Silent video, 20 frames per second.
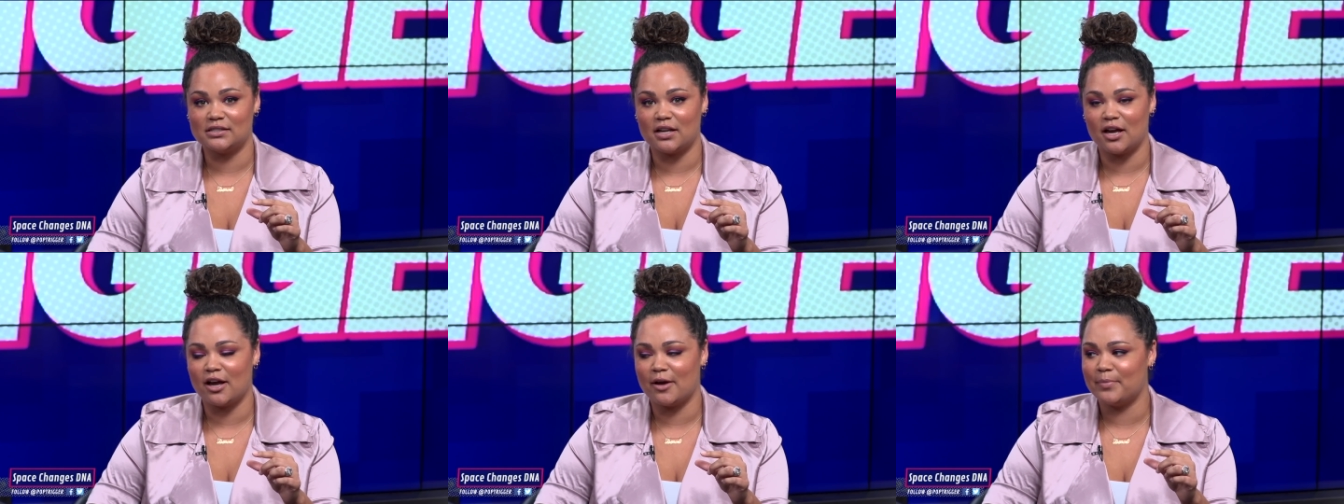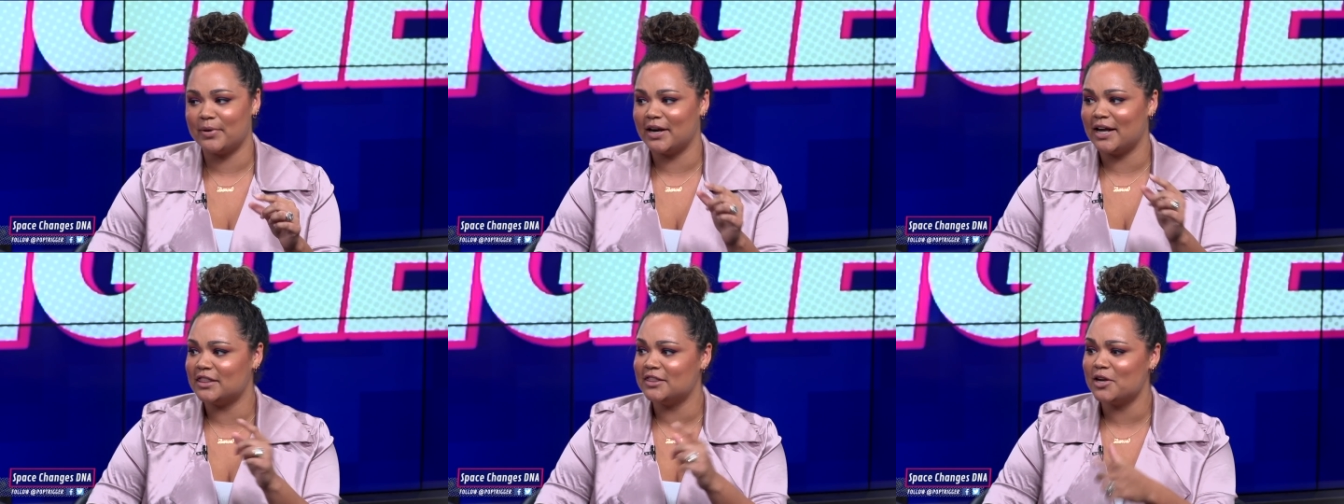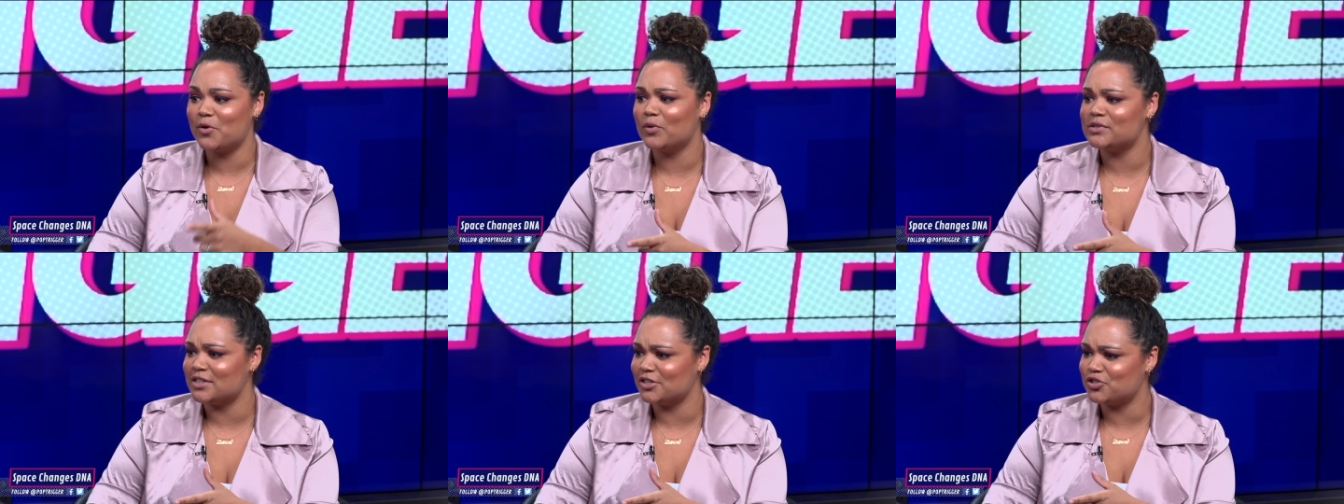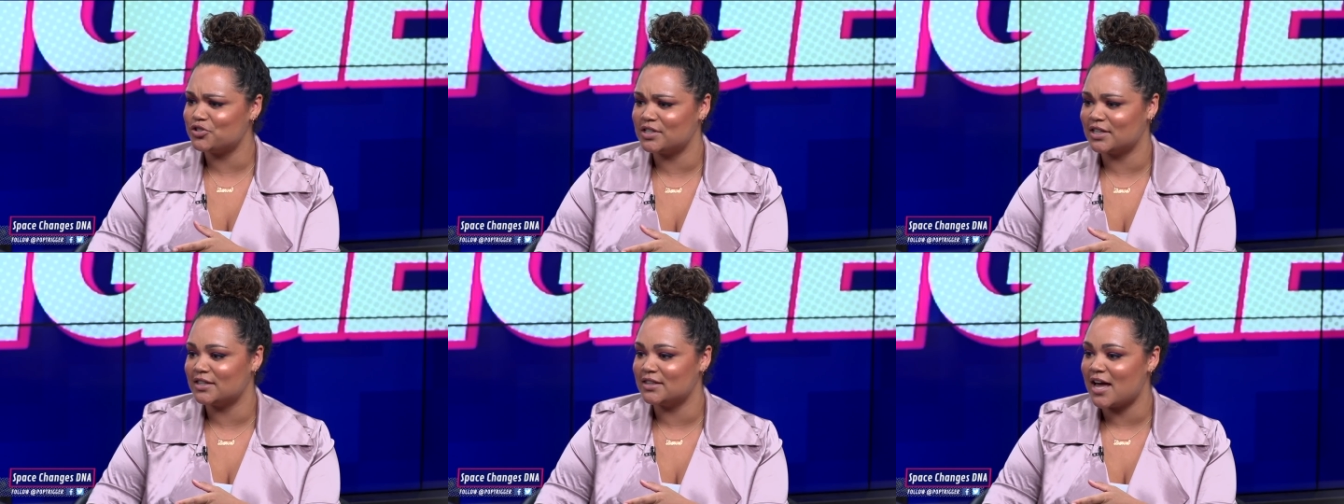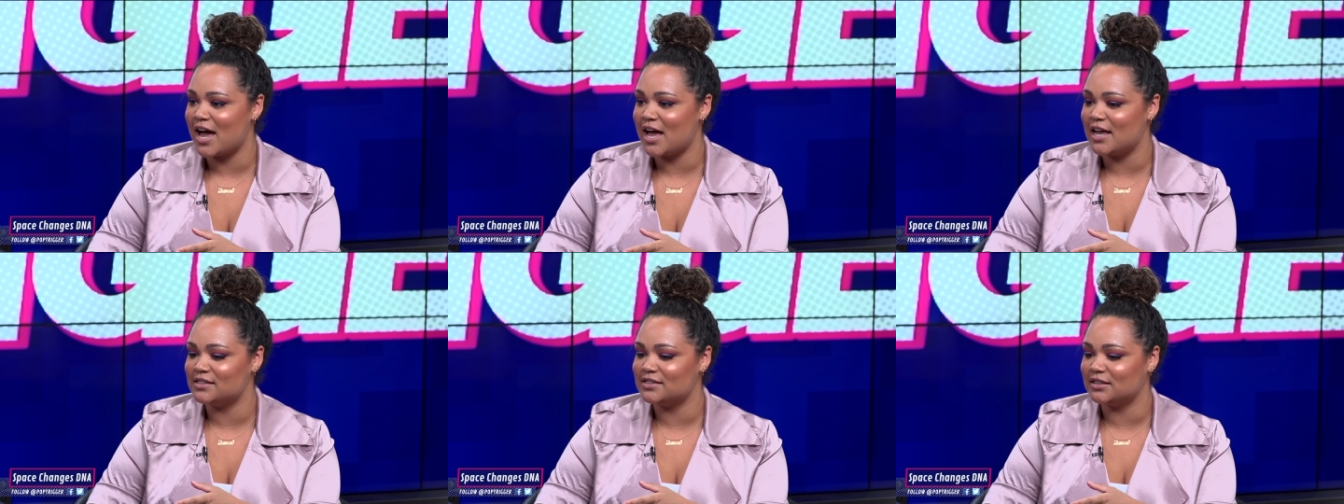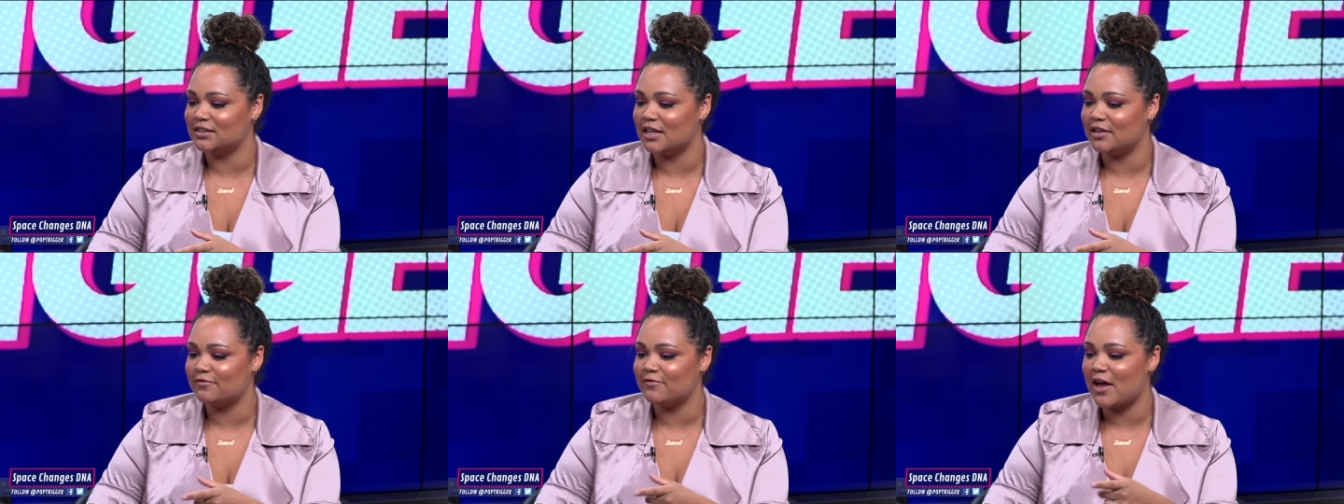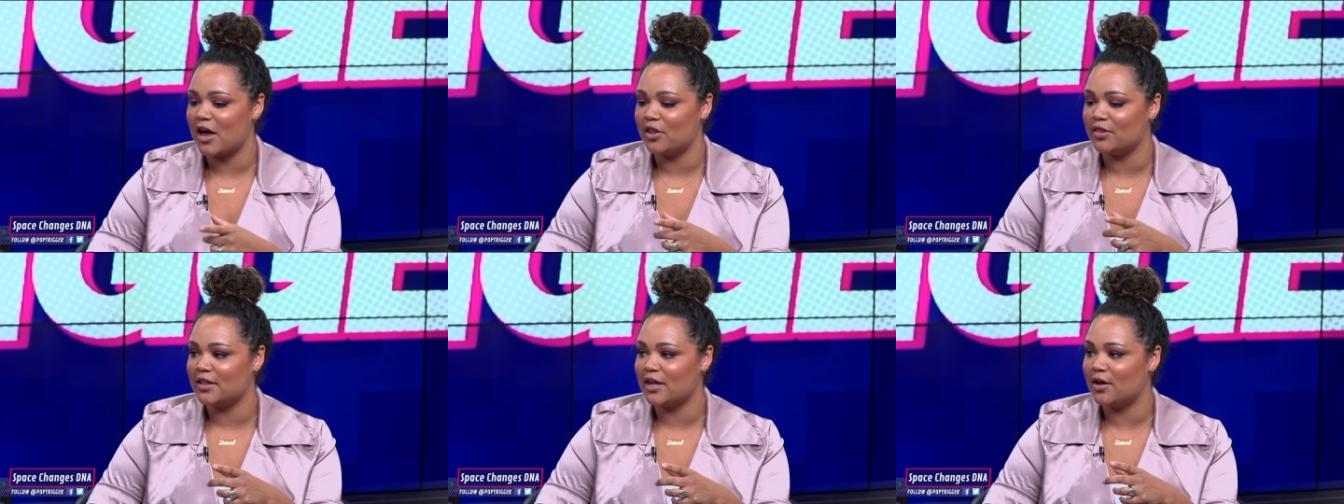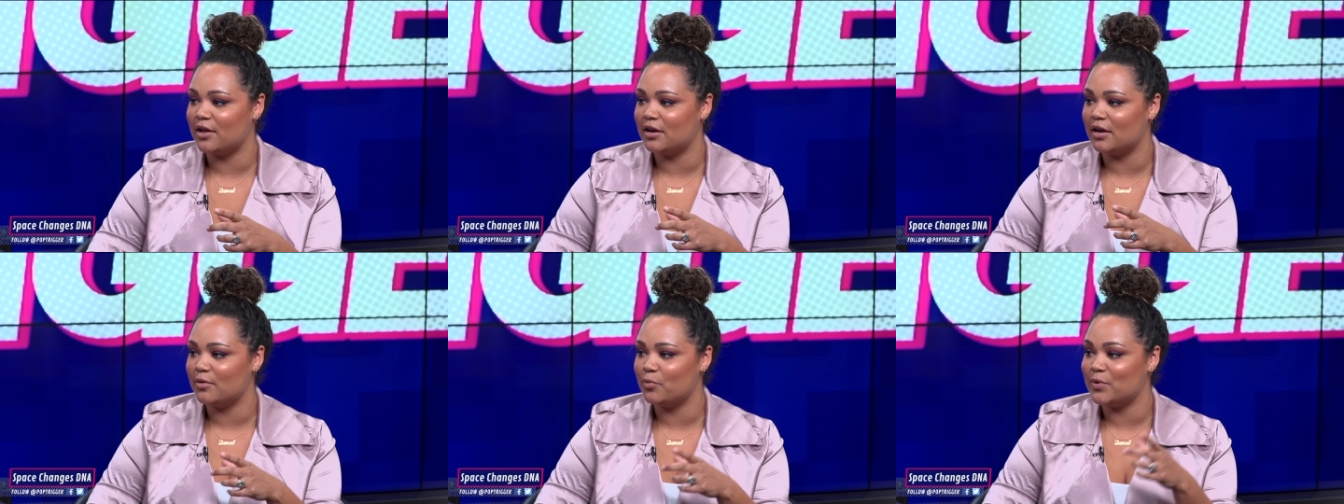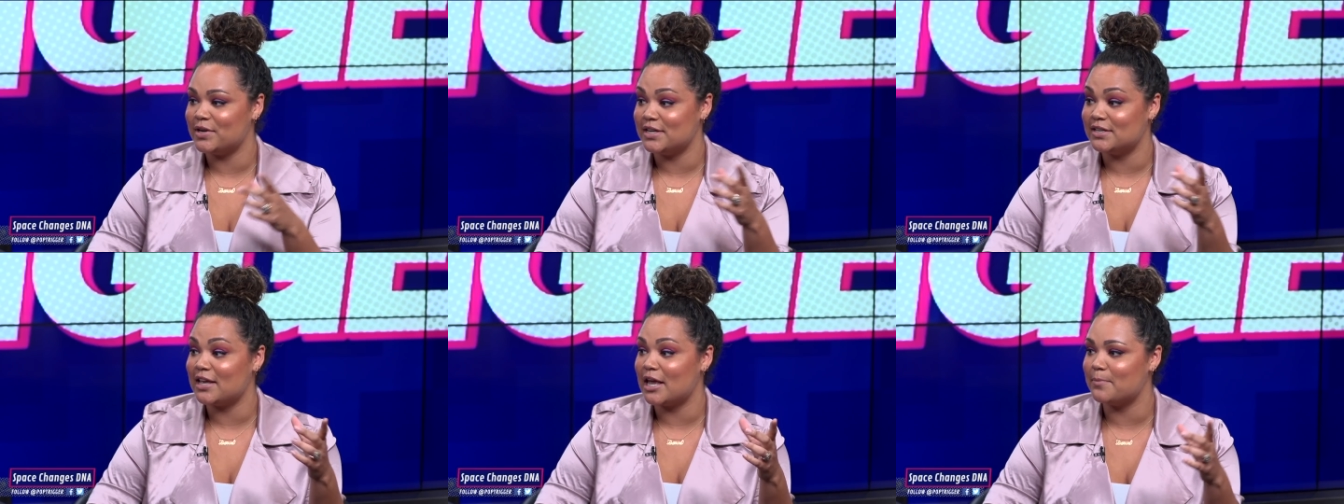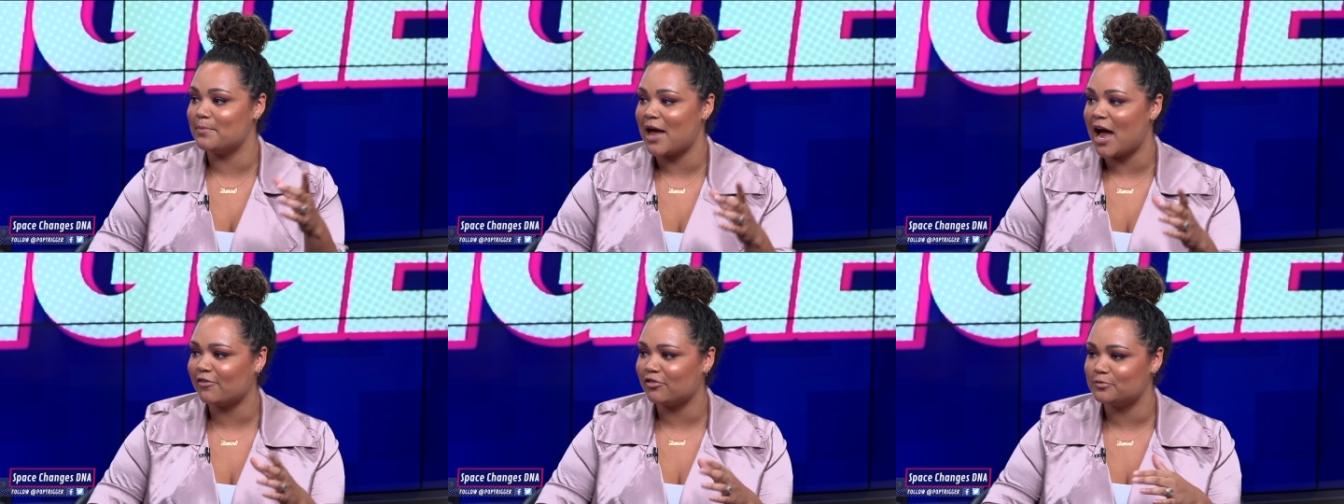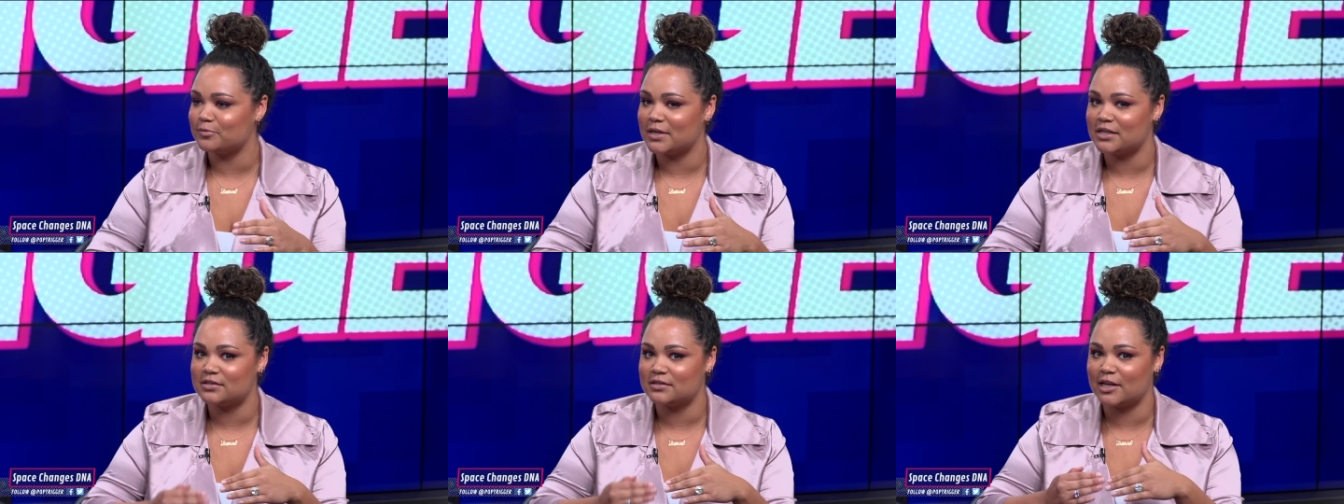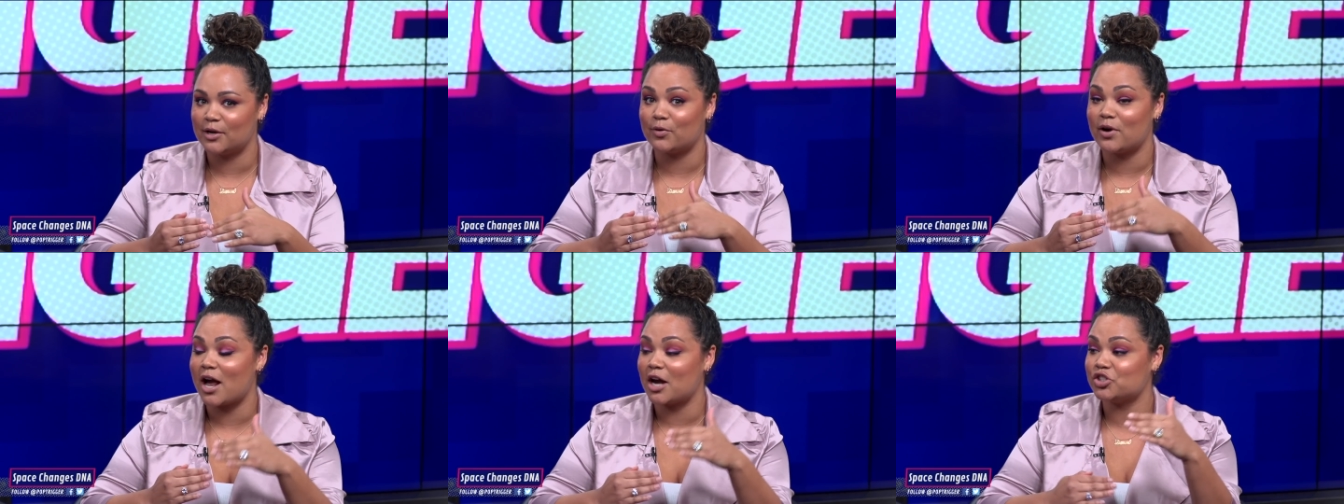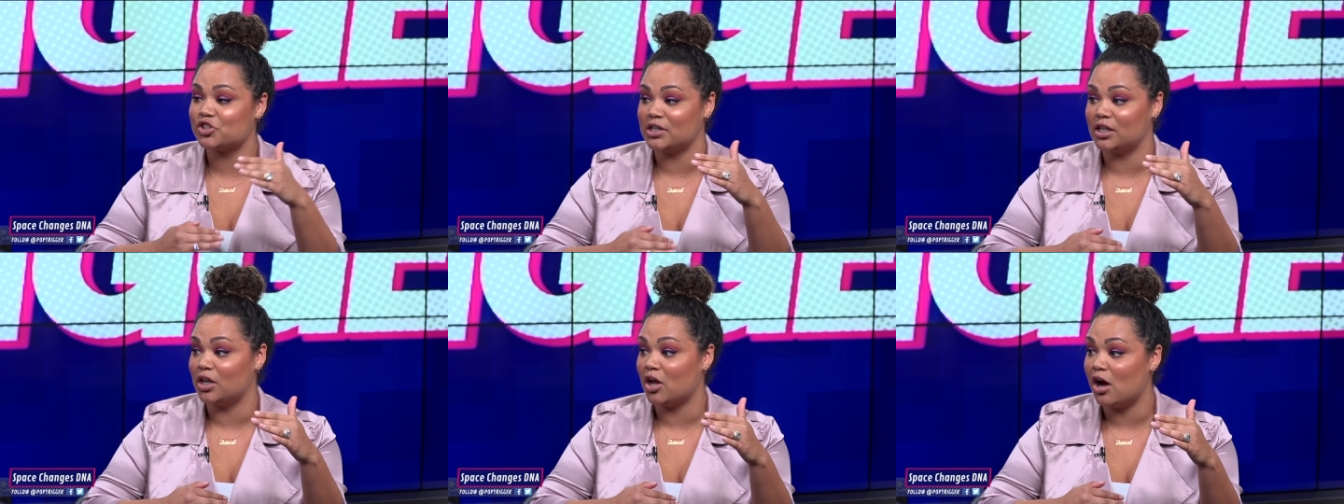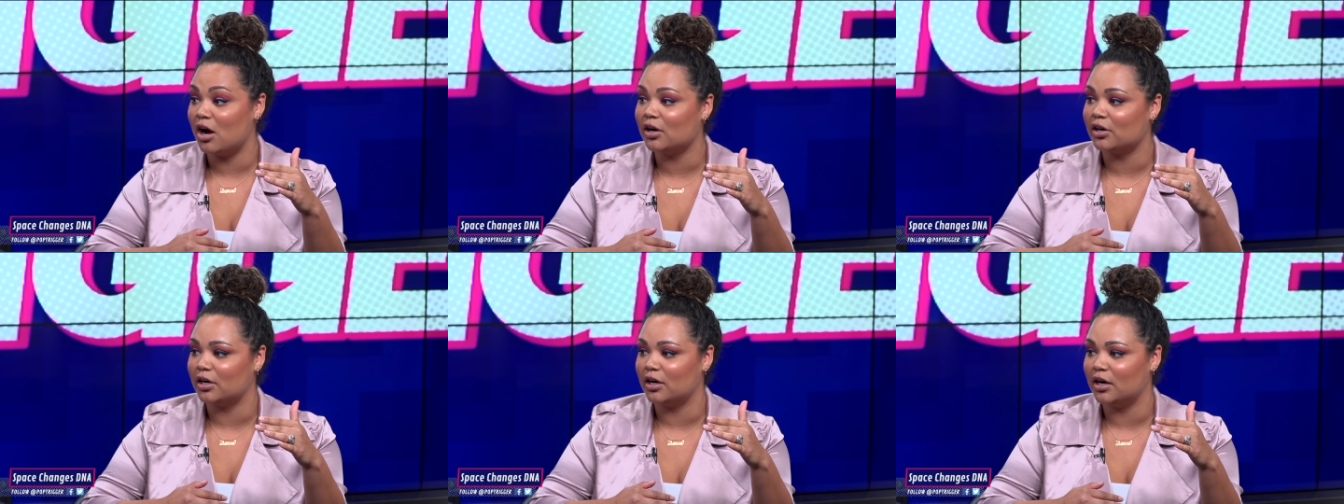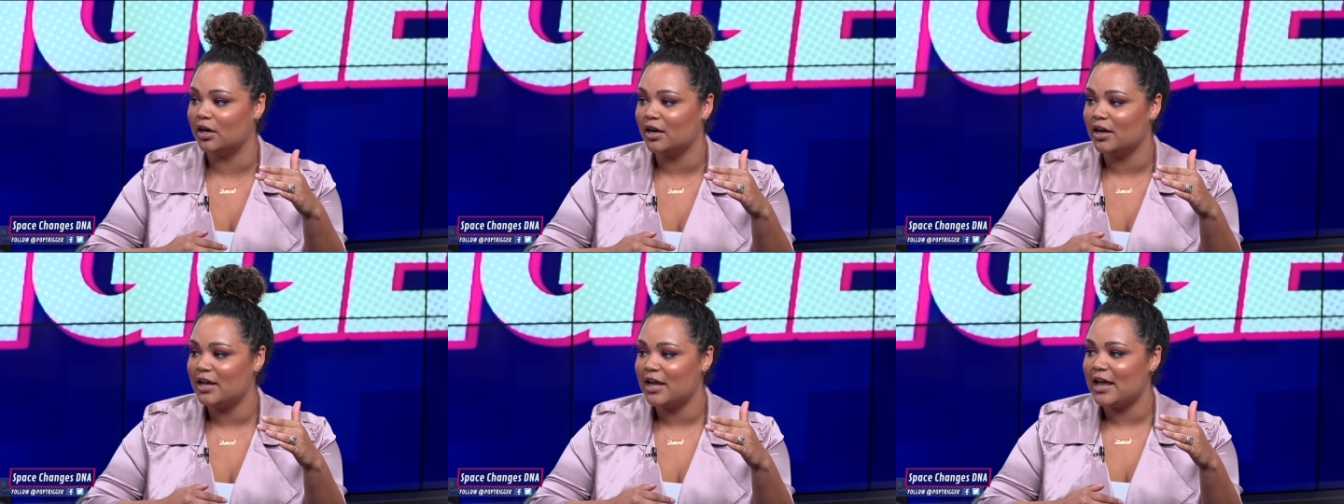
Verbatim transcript: Uh, but I think what's interesting in that is that they found that when he came back from space, they were actually longer.